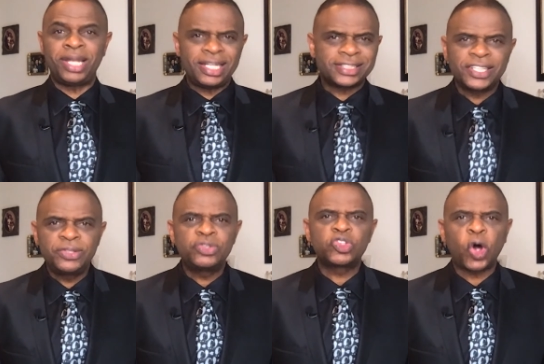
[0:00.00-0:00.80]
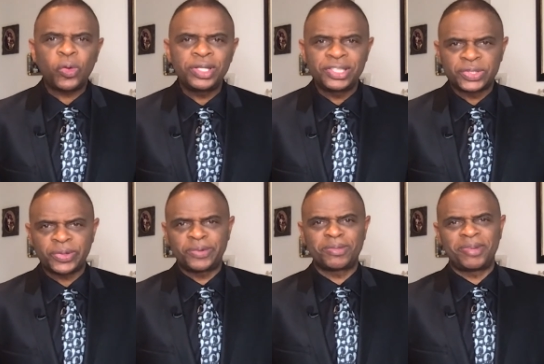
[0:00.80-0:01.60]
and let's say you totally
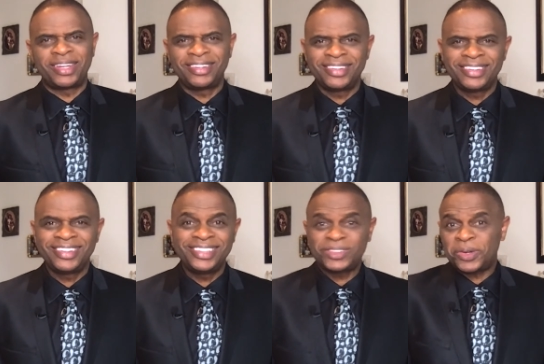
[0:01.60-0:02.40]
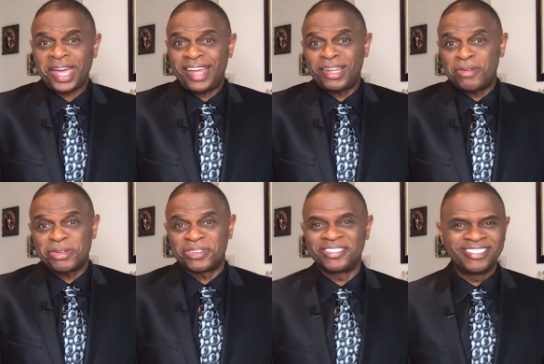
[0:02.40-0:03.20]
disagree with me. It's okay, I love
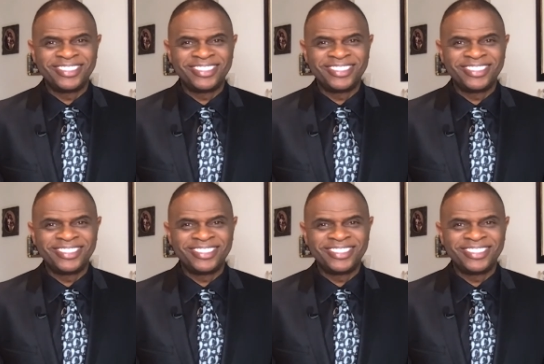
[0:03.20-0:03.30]
you.